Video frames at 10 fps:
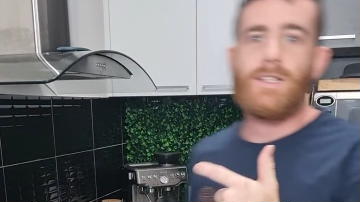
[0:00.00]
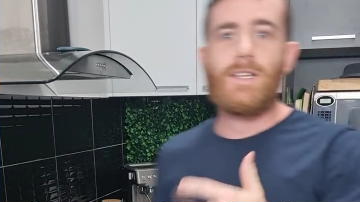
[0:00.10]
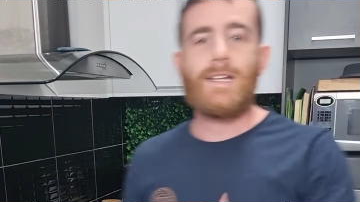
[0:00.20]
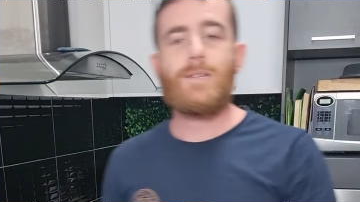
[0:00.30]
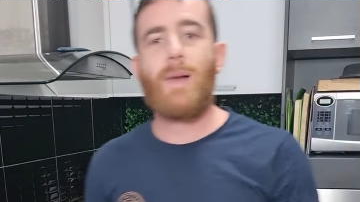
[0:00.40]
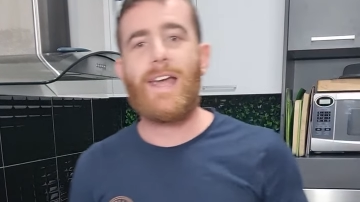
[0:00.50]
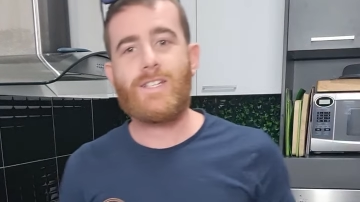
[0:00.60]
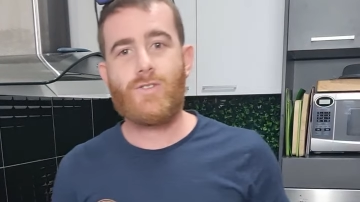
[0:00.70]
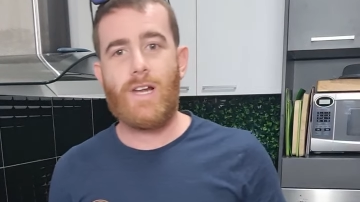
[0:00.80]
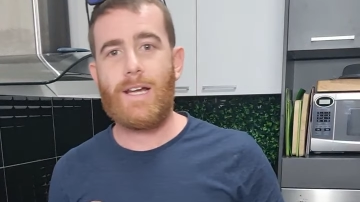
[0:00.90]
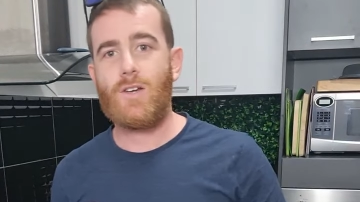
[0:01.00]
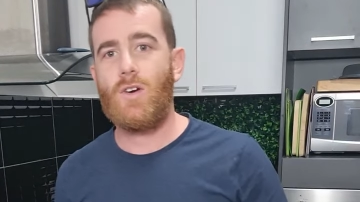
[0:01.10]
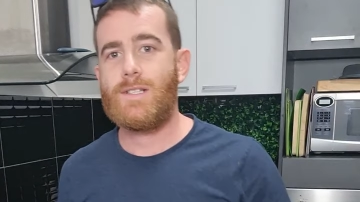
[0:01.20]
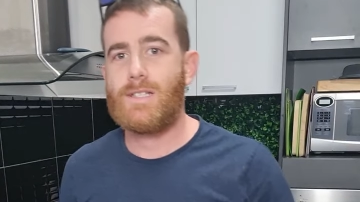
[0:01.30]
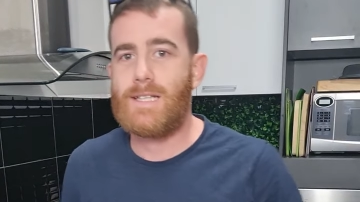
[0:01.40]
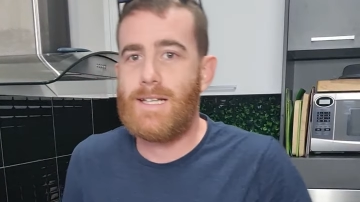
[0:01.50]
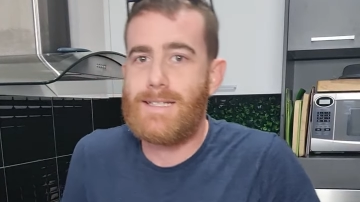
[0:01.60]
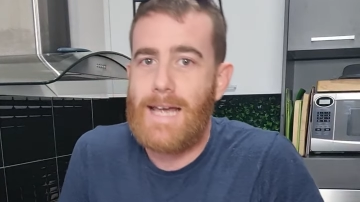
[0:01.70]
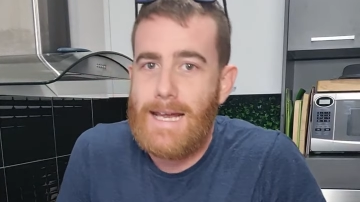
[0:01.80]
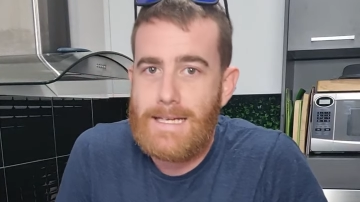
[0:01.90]
Get your pastry out guys. It's going to
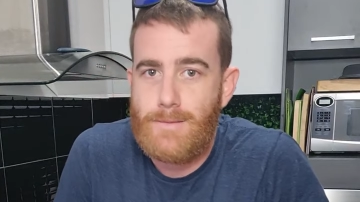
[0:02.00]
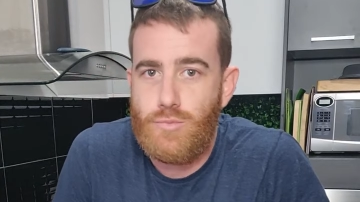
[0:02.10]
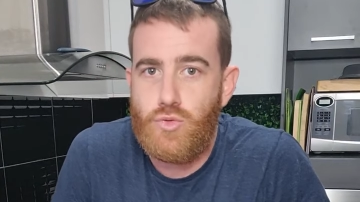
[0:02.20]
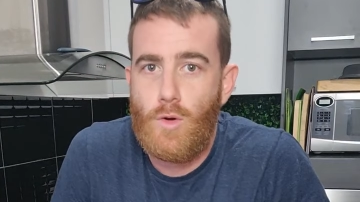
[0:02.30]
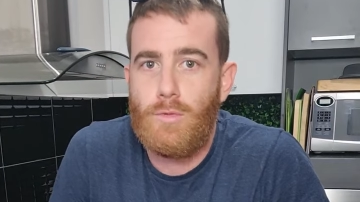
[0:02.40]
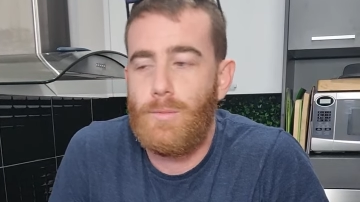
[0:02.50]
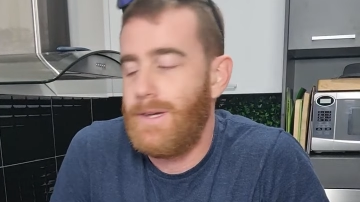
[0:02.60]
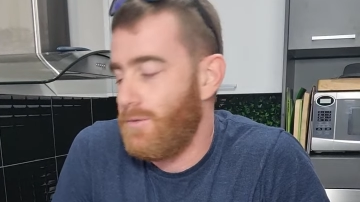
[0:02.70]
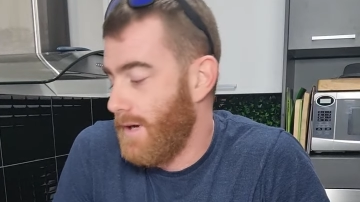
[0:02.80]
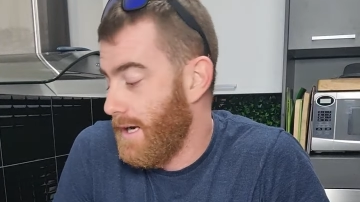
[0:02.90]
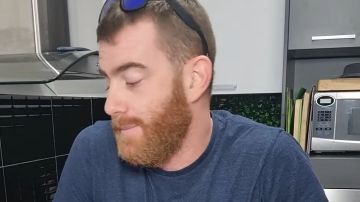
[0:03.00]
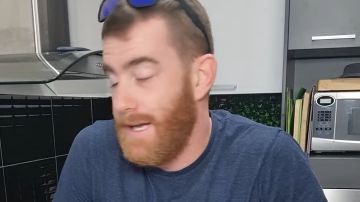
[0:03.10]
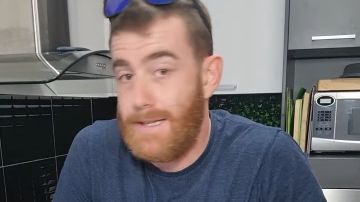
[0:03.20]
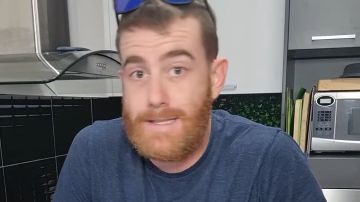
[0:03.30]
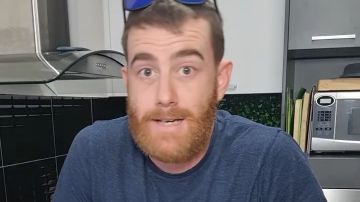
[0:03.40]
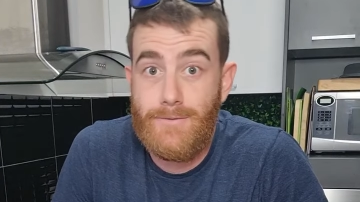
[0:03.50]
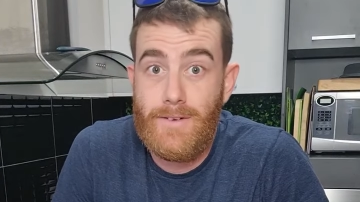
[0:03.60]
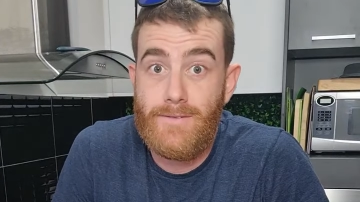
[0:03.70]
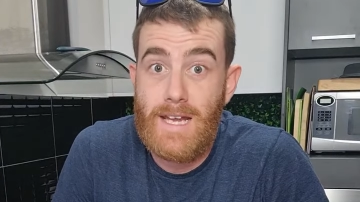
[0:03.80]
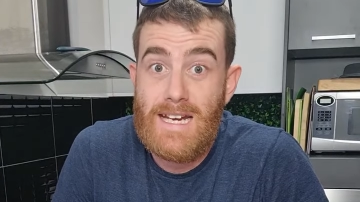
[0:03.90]
take probably around about
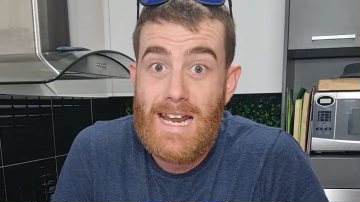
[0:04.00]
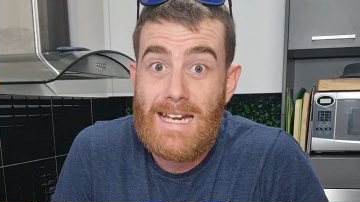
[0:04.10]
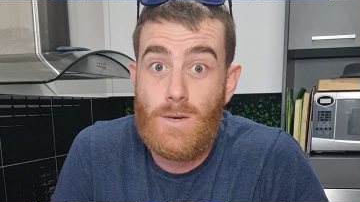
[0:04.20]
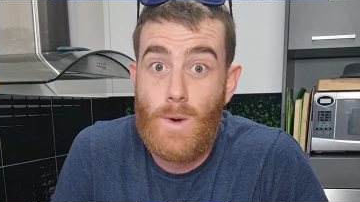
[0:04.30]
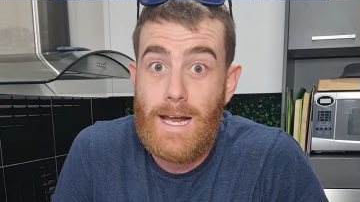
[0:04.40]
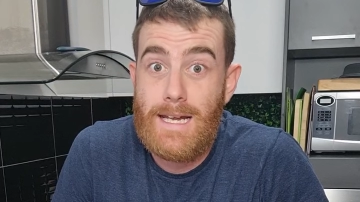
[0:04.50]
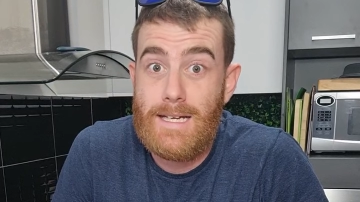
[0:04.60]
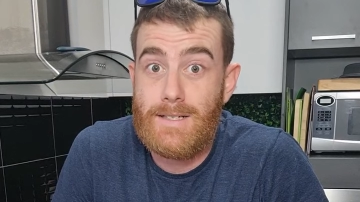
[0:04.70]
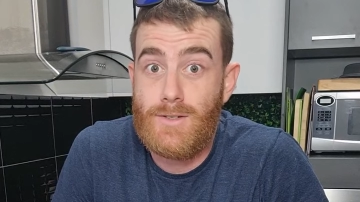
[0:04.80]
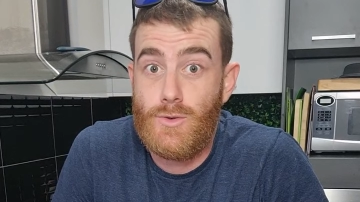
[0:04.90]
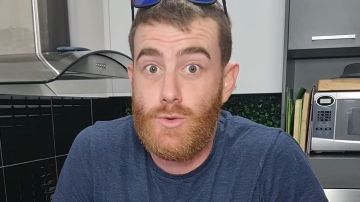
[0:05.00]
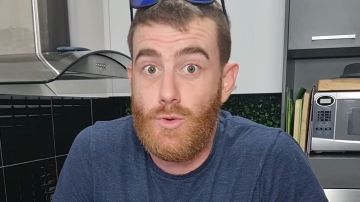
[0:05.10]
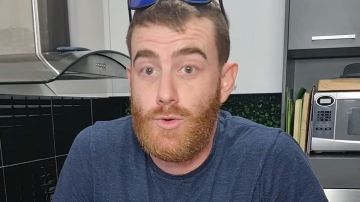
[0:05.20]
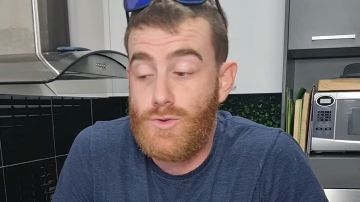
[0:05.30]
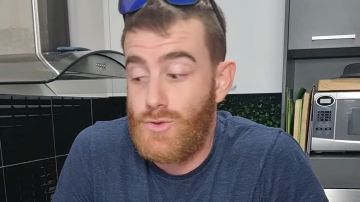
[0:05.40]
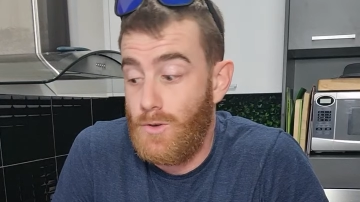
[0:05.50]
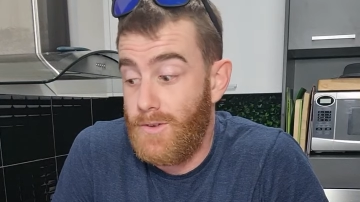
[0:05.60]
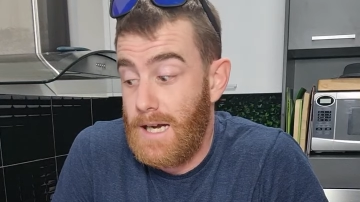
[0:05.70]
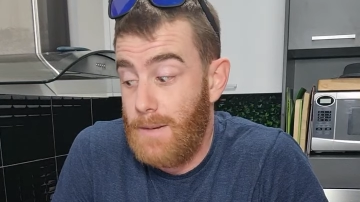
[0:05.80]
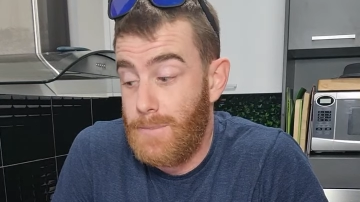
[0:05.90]
10-15 anyway to
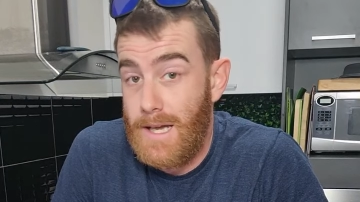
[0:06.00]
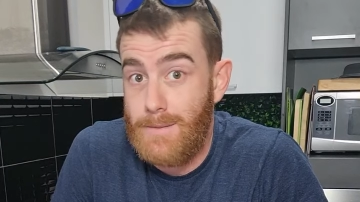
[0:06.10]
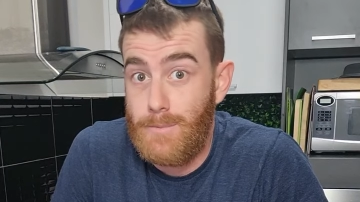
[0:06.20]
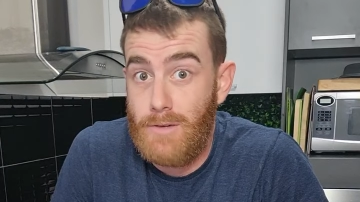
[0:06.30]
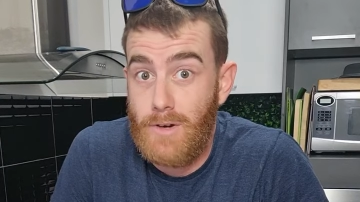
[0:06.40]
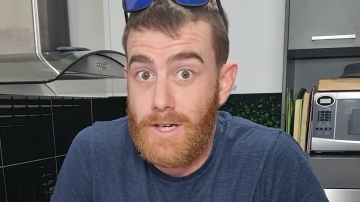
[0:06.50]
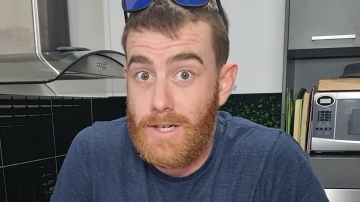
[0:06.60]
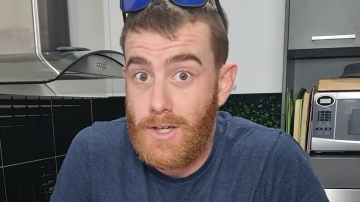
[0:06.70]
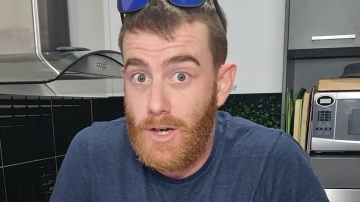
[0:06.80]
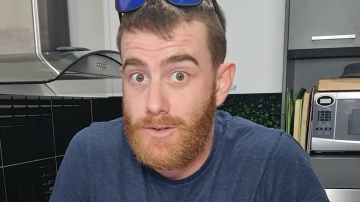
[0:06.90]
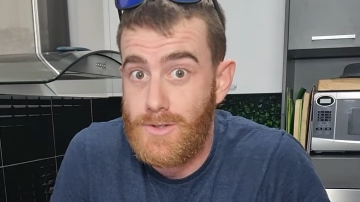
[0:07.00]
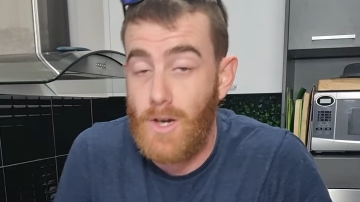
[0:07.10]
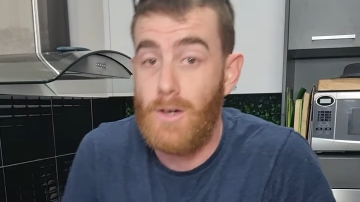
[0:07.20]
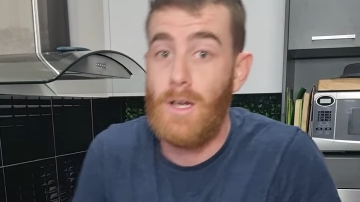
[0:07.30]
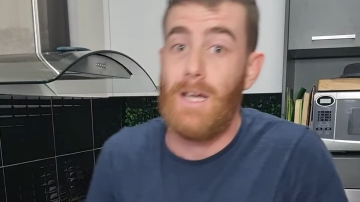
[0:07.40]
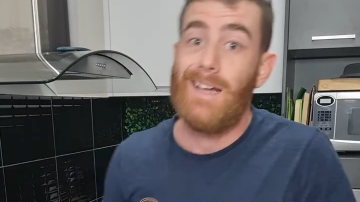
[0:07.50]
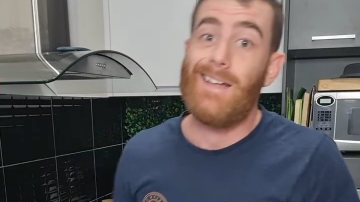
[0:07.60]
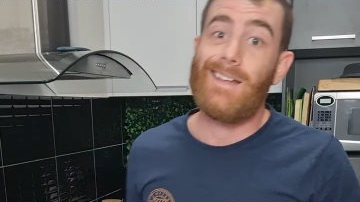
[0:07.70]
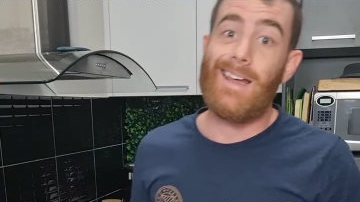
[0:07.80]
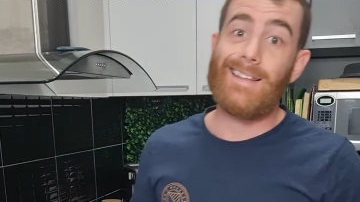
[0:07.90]
soften up and be ready to go. So
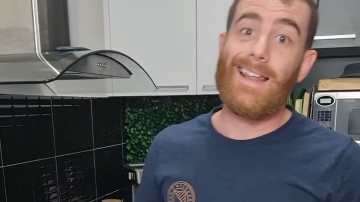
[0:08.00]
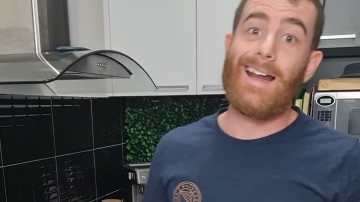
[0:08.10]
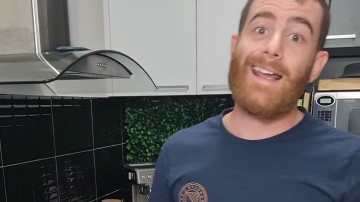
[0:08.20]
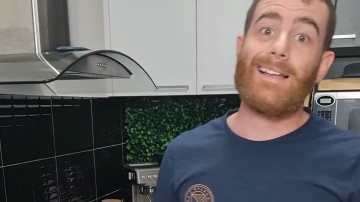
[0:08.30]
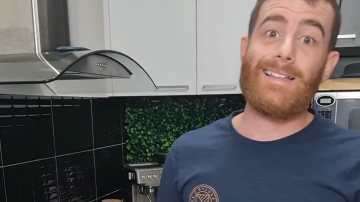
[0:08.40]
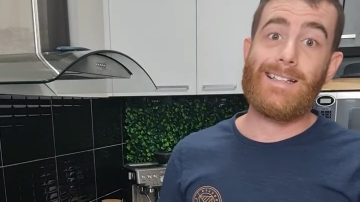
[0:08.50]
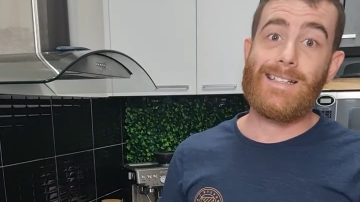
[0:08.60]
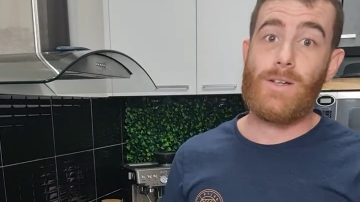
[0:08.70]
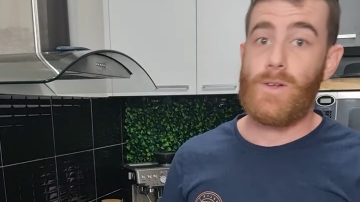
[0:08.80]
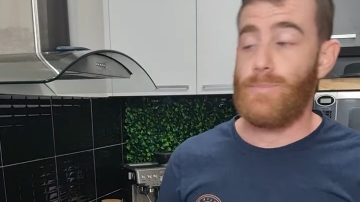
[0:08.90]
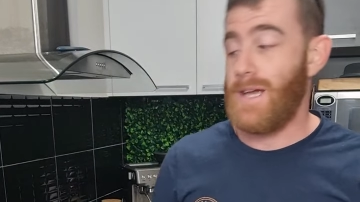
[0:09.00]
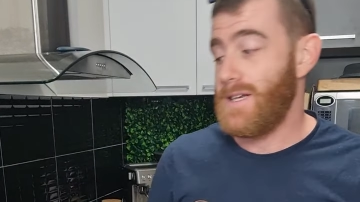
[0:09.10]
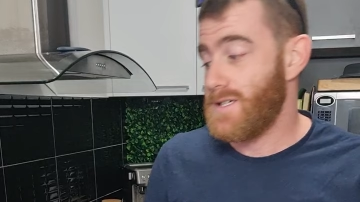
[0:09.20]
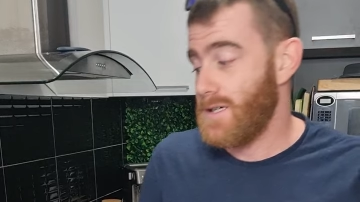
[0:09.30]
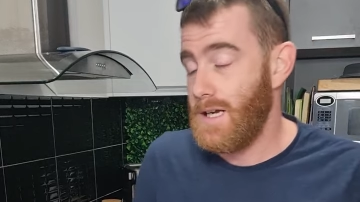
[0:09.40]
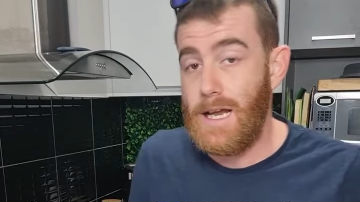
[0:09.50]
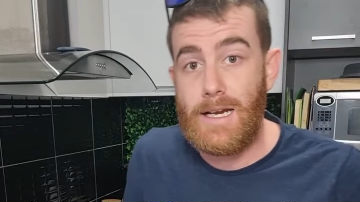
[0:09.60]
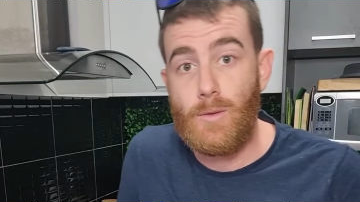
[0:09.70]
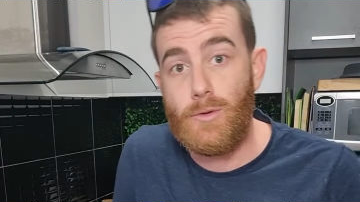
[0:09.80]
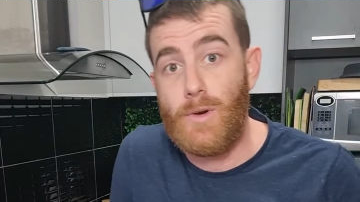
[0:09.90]
get that out, let it sit on the bench and
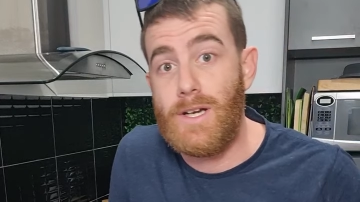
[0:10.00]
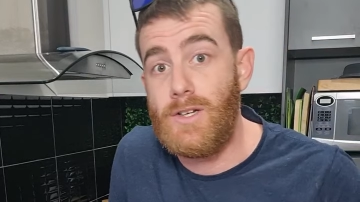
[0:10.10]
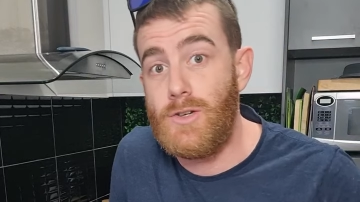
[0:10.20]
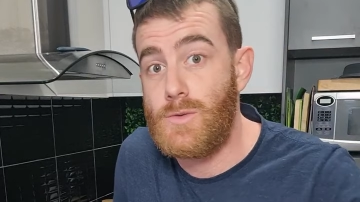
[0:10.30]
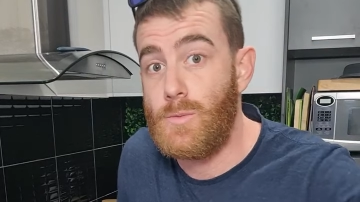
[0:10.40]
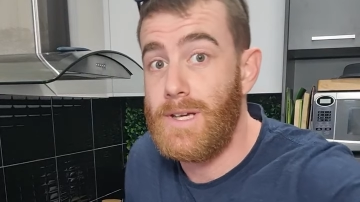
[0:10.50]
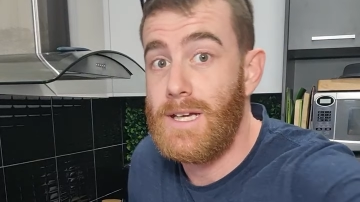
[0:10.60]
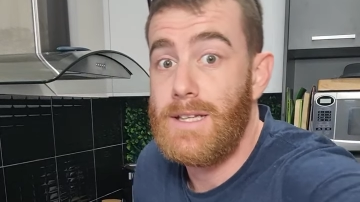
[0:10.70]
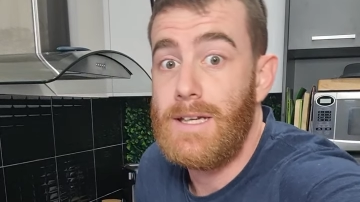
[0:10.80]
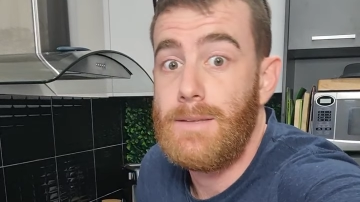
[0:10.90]
it'll be ready to use when we get there.